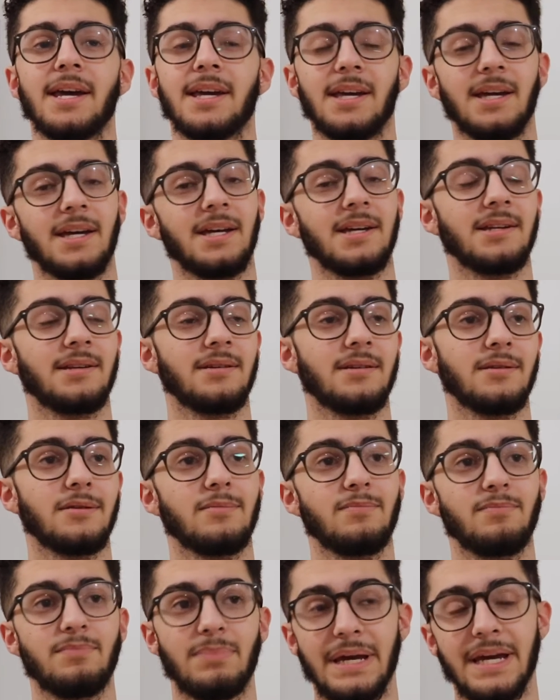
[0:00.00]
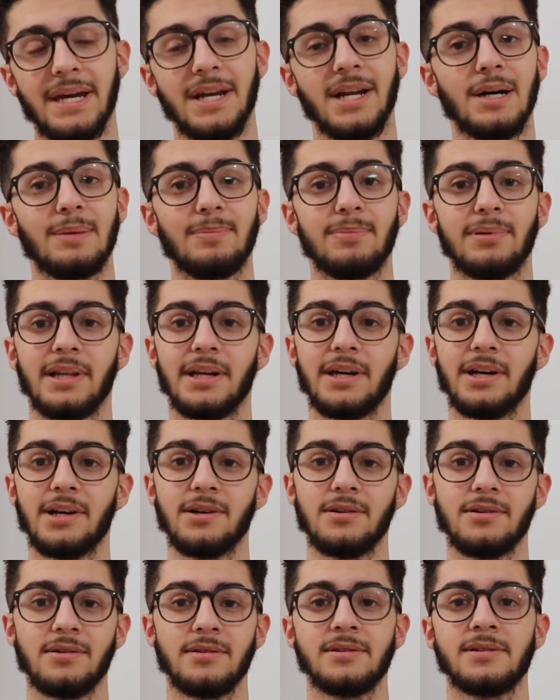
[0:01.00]
can beat up
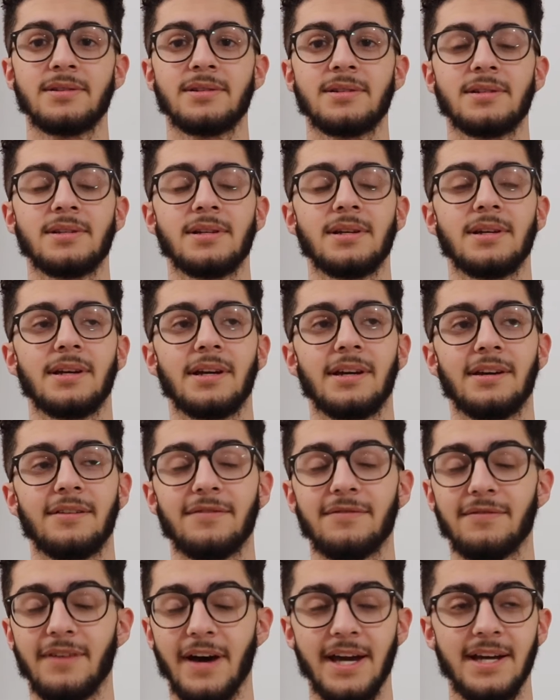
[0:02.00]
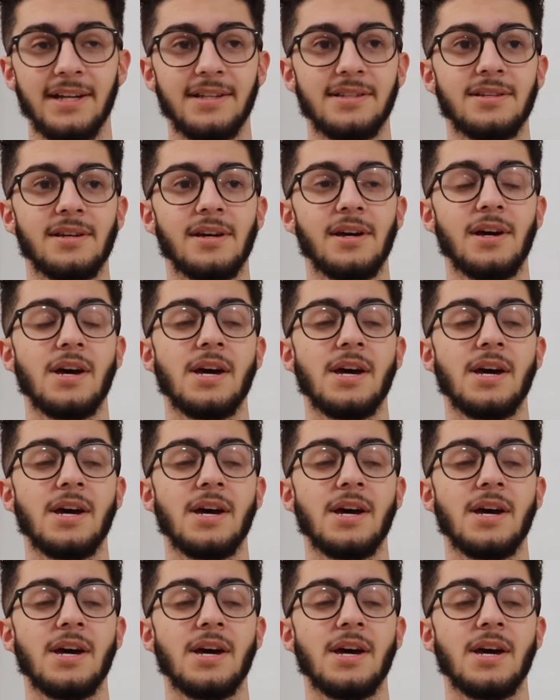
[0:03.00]
players, can fight.